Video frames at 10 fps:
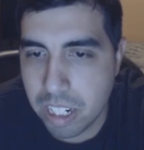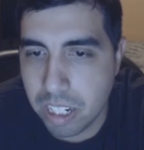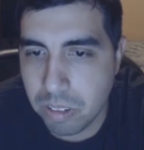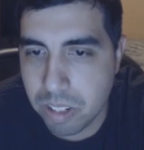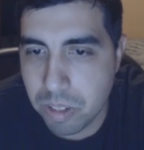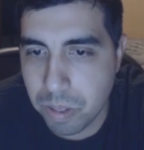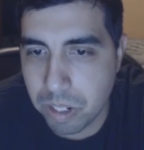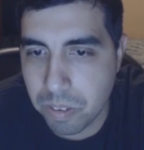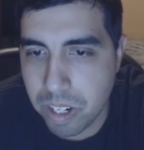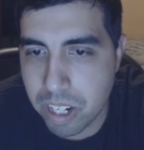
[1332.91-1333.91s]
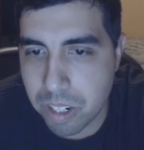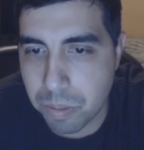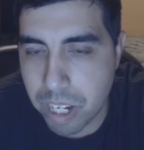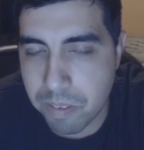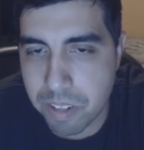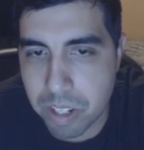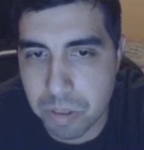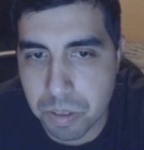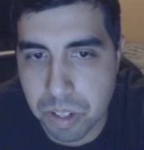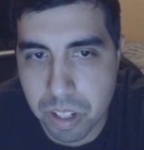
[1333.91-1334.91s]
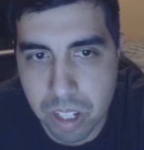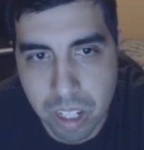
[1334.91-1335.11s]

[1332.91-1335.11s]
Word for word: I don't see what ingredients we have to use.